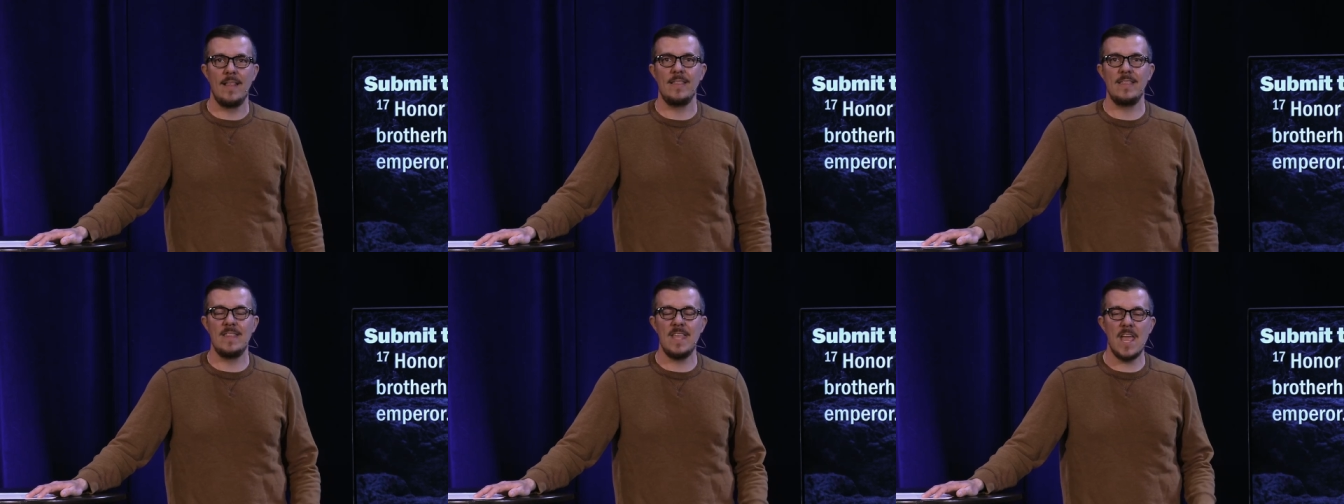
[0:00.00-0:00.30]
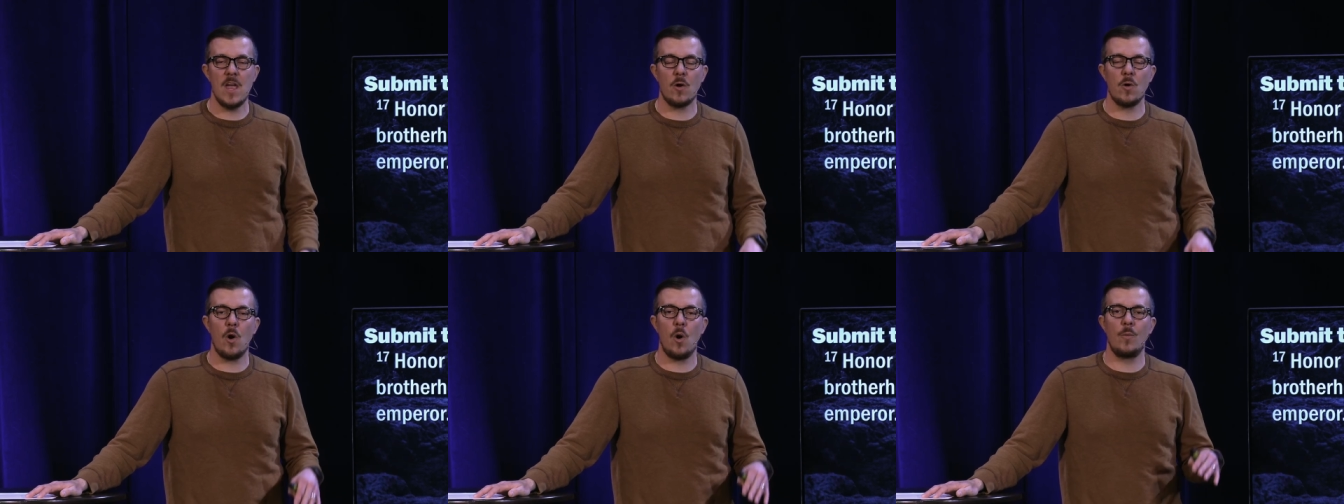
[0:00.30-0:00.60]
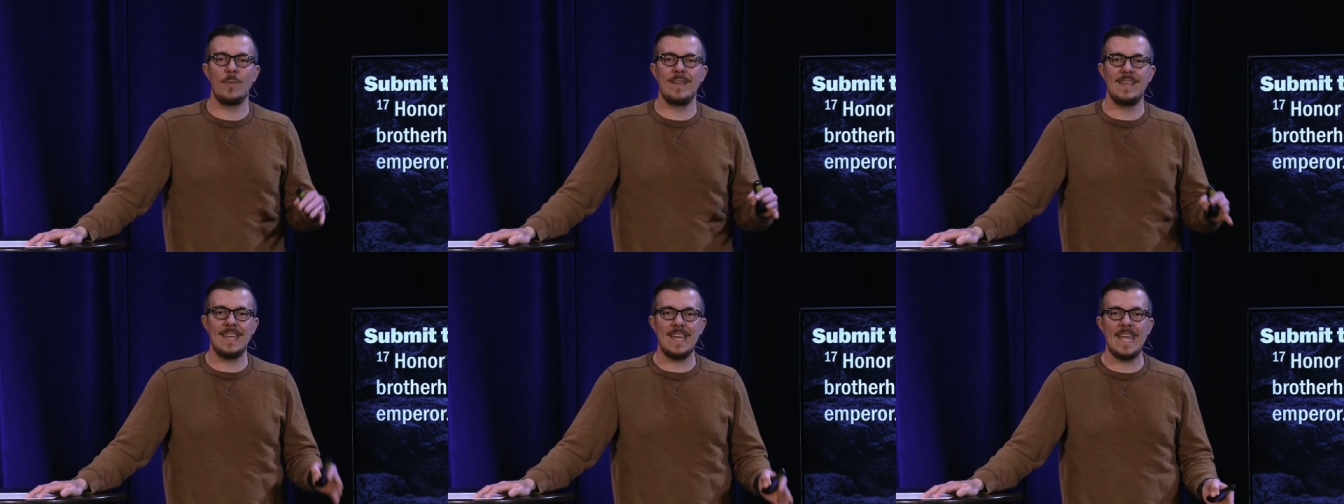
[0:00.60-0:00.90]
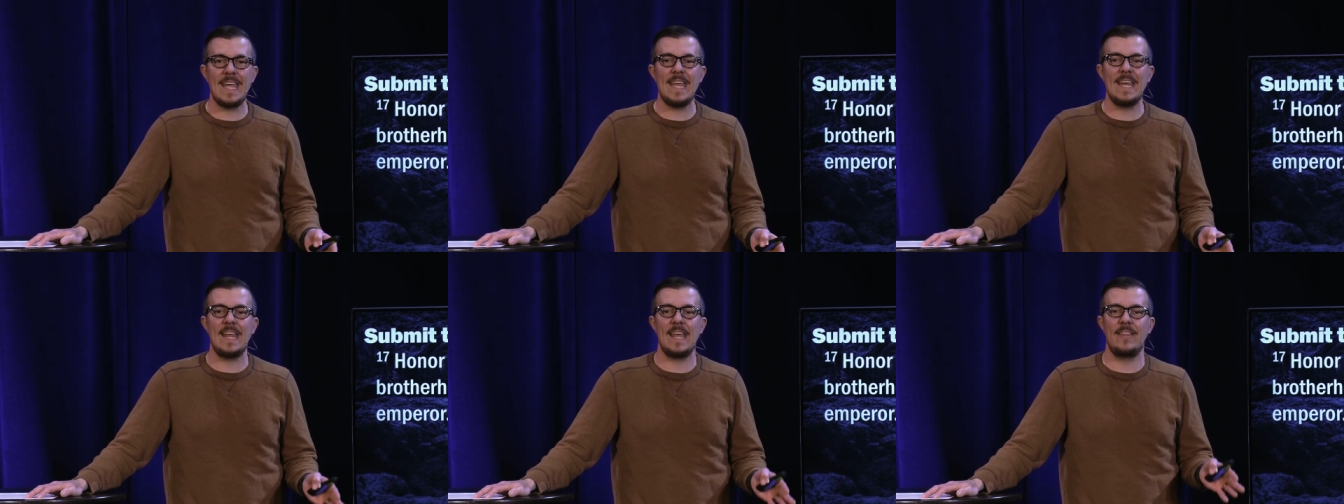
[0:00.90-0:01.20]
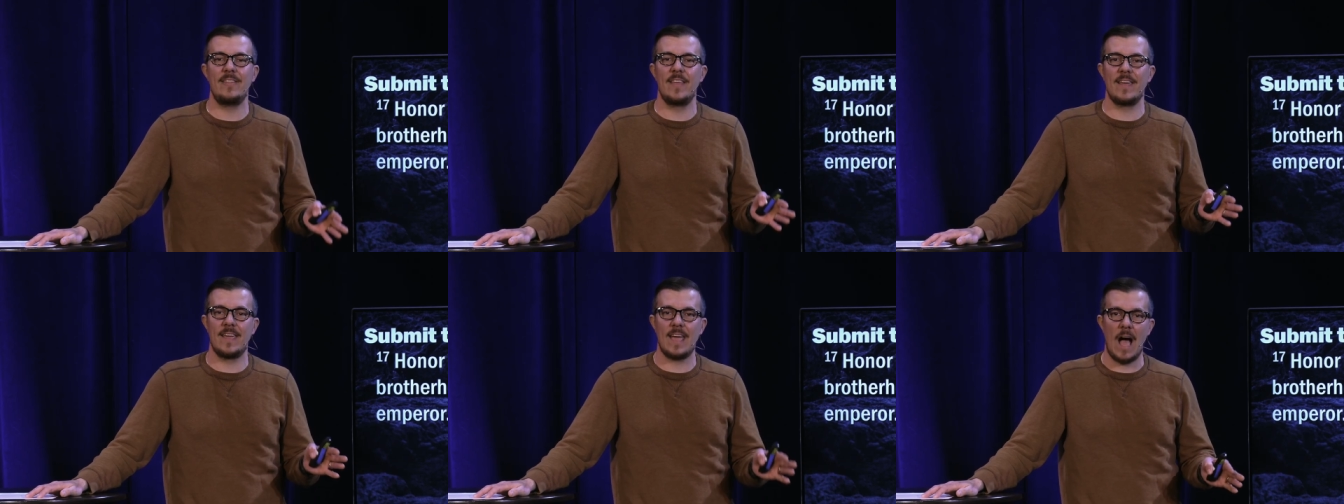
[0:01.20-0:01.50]
Nero
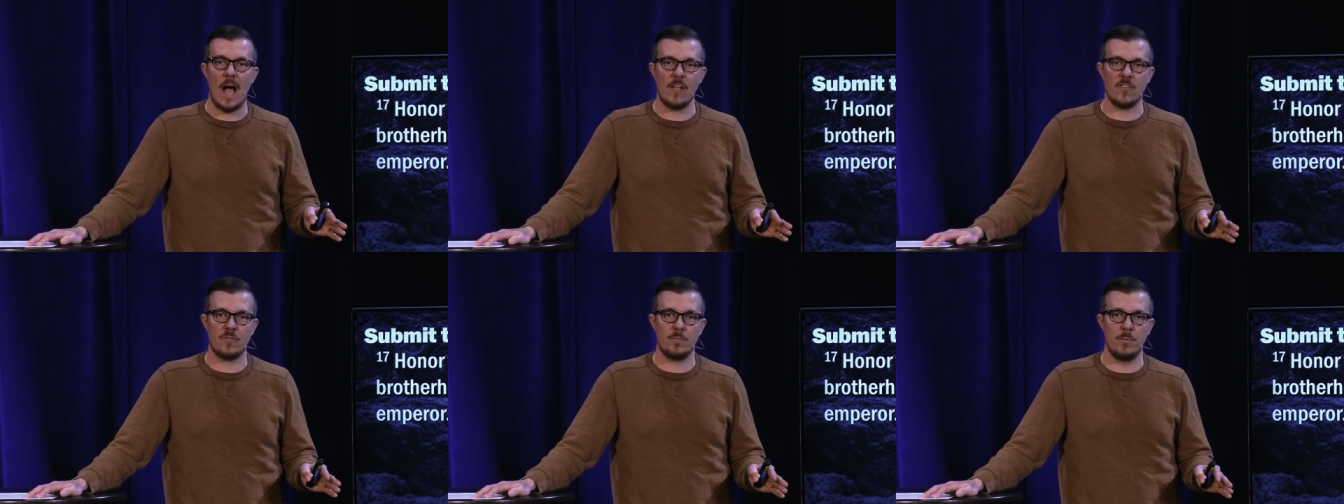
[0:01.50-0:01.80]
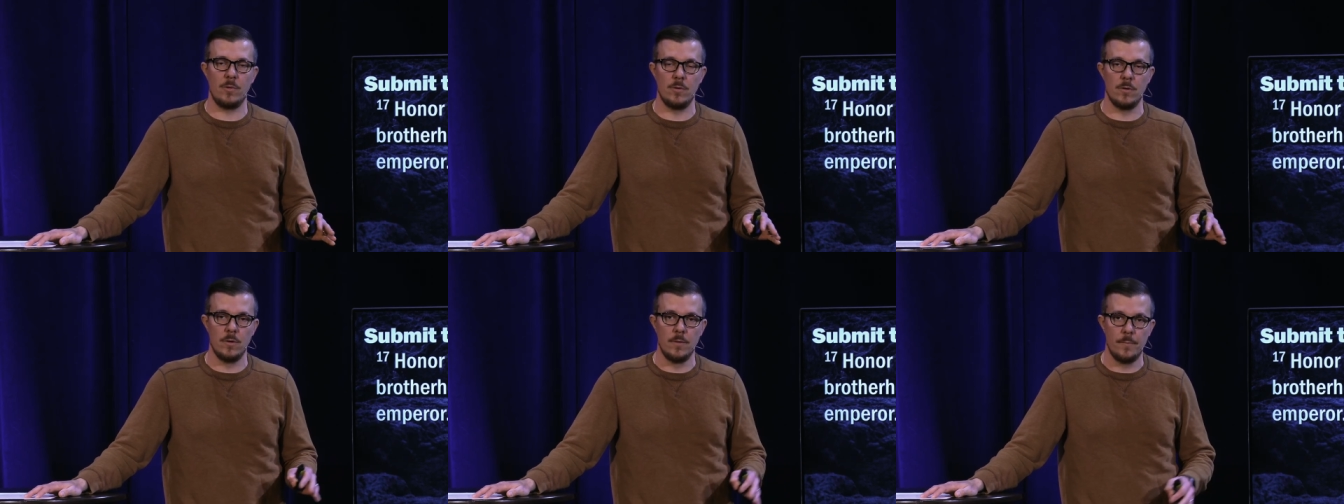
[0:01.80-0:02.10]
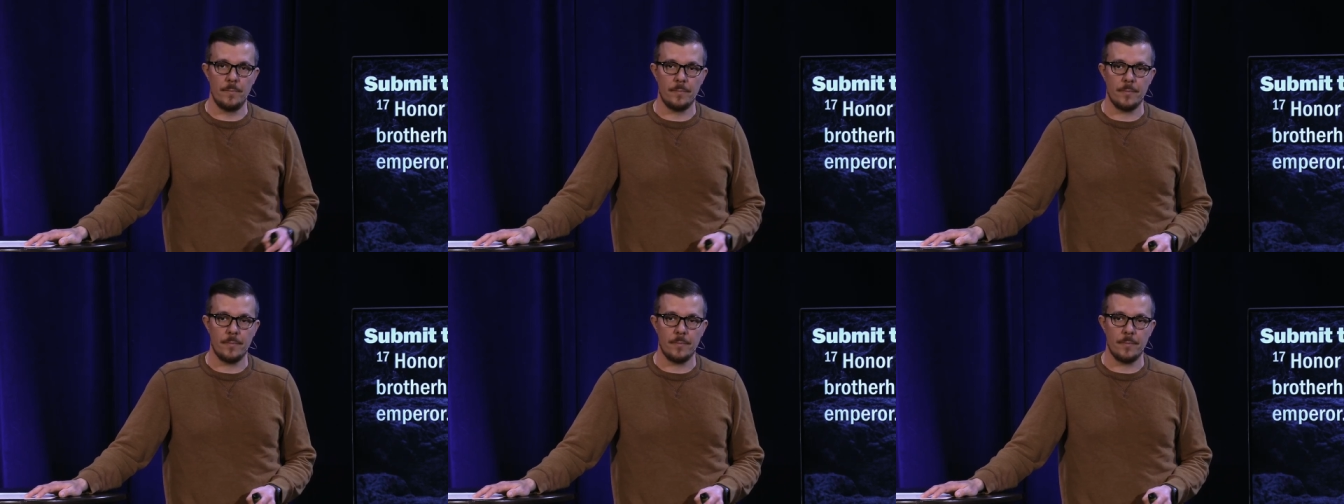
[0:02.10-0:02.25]
needed the gospel.